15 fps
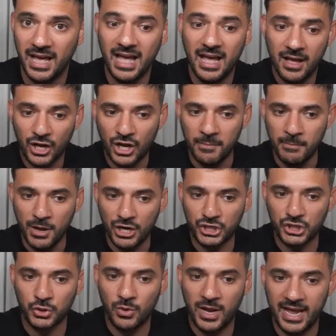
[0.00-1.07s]

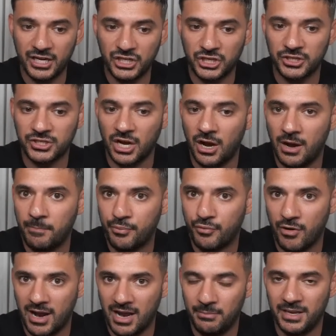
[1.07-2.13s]
Commercial hedgers are
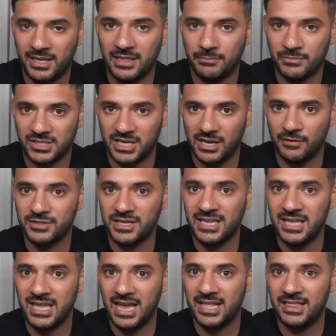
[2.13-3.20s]
priming themselves and
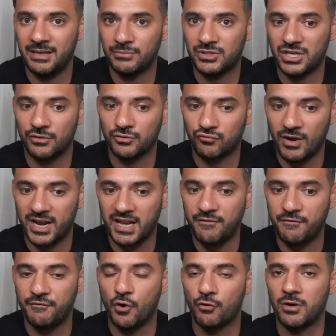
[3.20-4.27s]
getting themselves ready
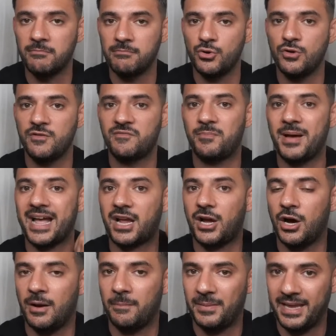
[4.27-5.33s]
for a move back
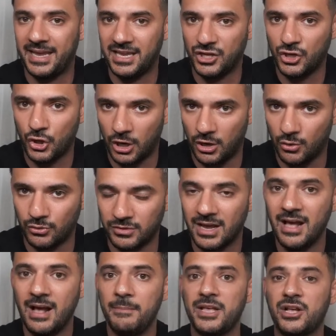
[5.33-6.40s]
up in gold
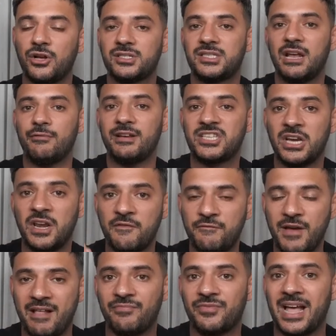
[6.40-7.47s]
because there is an
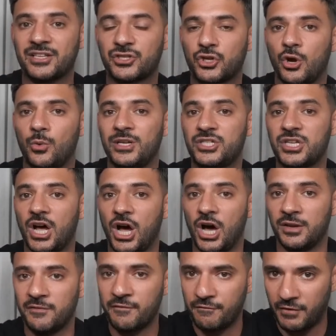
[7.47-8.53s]
event that's going to
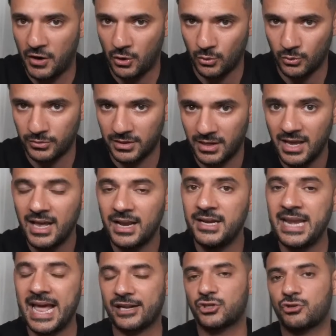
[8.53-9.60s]
unfold.
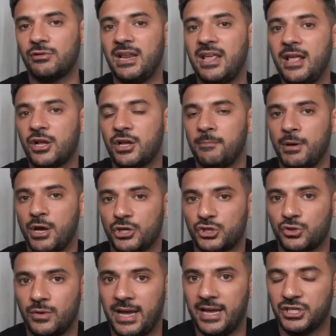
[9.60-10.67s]
Naturally,
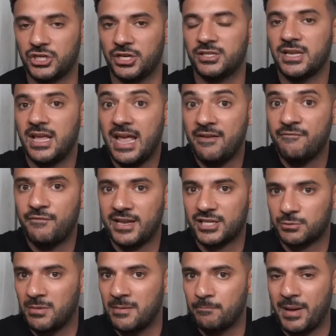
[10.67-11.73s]
commercial hedgers,
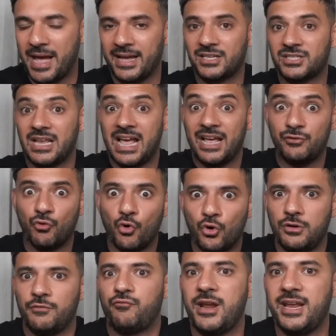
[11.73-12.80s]
investment banks, and all
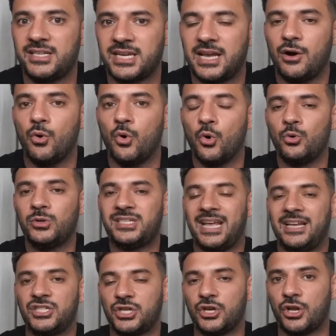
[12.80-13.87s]
of retail all
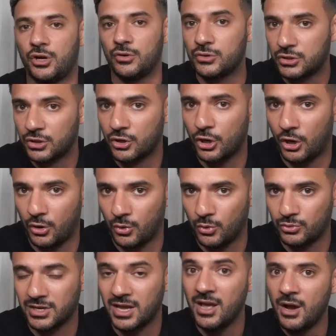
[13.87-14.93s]
tend to go to
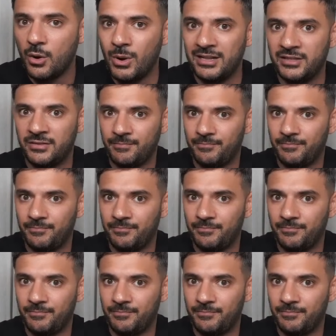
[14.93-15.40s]
gold when